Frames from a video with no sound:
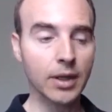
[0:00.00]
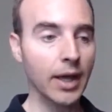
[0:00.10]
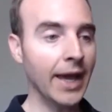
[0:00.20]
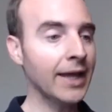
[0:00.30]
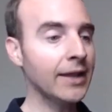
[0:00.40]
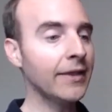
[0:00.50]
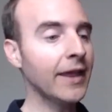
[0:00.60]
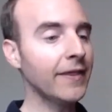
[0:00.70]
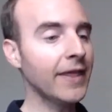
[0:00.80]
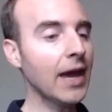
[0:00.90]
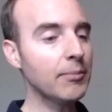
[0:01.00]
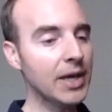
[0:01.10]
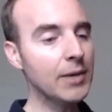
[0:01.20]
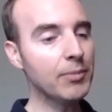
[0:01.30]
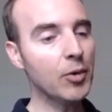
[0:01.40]
And that
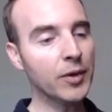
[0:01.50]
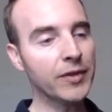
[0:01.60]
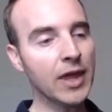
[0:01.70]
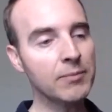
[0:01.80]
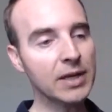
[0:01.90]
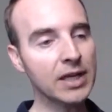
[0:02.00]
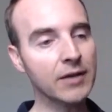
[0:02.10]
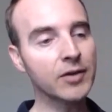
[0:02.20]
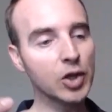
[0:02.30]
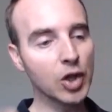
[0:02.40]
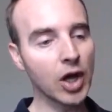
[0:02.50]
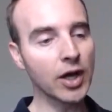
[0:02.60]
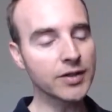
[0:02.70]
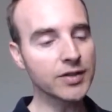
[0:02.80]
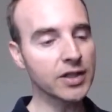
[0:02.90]
people would then be given
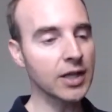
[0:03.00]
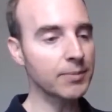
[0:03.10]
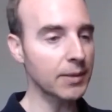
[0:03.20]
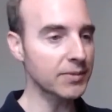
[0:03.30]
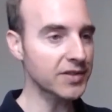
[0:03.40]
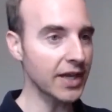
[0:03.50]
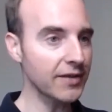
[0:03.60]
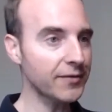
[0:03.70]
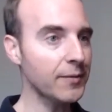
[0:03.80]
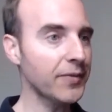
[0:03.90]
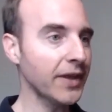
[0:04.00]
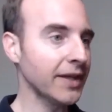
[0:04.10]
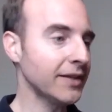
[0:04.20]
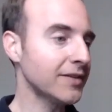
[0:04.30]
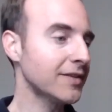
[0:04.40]
laws to keep them safe from
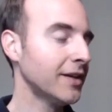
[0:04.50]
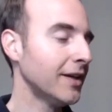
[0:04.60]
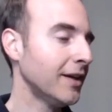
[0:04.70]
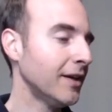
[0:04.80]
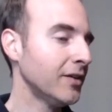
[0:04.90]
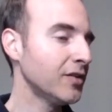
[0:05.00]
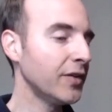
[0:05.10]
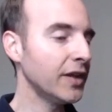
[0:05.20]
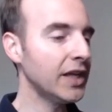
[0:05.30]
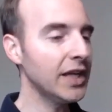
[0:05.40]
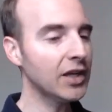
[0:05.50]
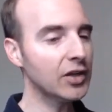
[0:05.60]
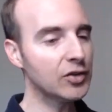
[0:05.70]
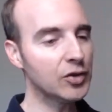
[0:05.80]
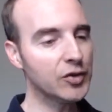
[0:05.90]
things so that he
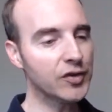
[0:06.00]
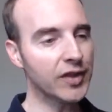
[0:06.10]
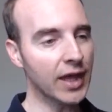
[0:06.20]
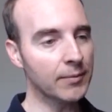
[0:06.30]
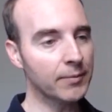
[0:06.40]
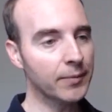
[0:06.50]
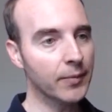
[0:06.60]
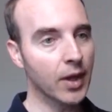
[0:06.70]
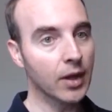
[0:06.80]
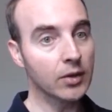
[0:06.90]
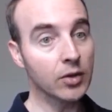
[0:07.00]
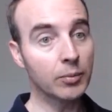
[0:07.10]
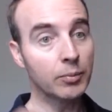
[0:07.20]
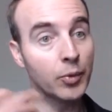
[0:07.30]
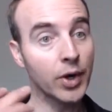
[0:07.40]
could use them to
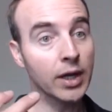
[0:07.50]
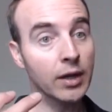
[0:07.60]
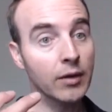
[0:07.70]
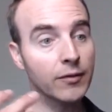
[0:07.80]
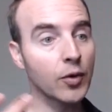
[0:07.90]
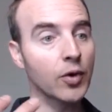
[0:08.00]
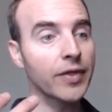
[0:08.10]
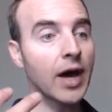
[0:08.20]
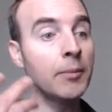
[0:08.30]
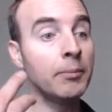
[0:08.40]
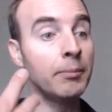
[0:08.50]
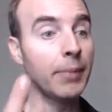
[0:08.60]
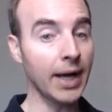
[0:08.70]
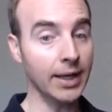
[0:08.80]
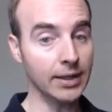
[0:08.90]
bring forth a
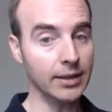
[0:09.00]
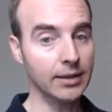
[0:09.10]
body